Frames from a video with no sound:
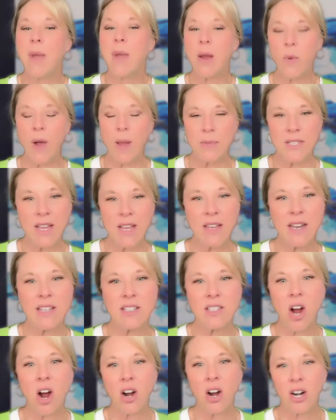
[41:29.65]
My website
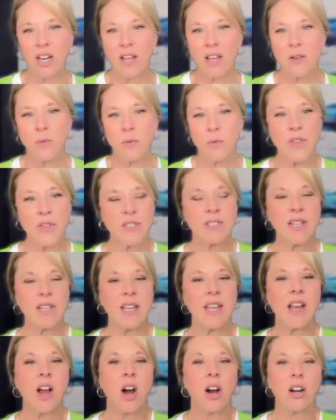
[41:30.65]
is Carla with the
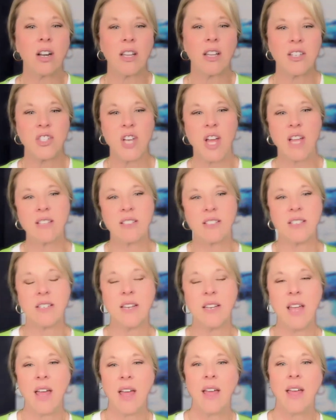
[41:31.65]
C,
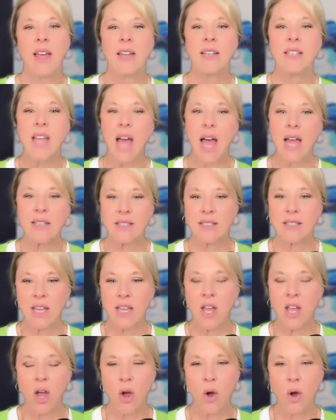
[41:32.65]

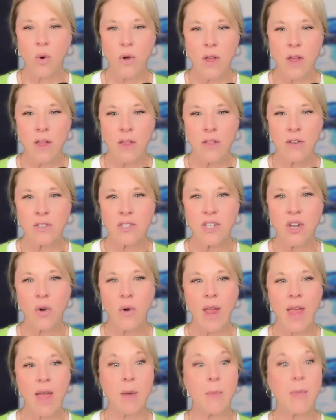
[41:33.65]
carlajohnson.co. There's
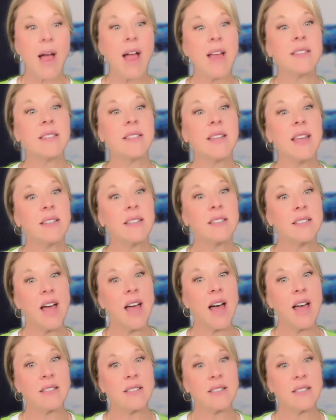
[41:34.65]
no M. I say it's
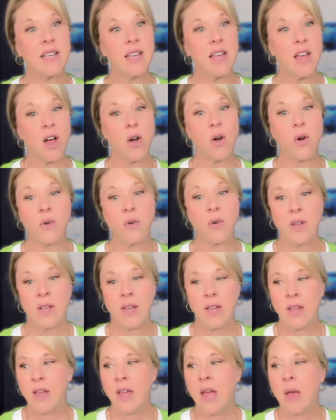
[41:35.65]
.co
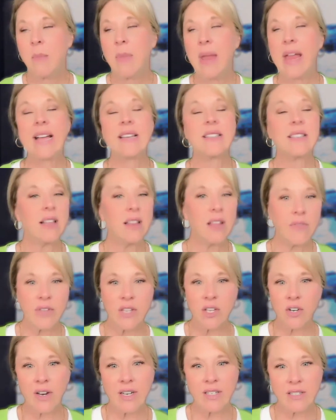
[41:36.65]
because I live
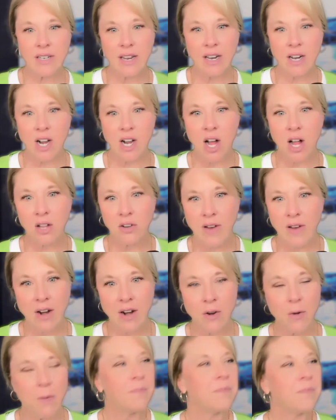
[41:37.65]
in the great state of
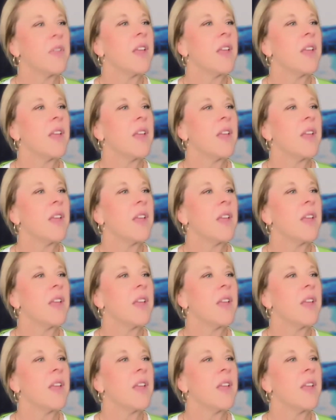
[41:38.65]
Colorado.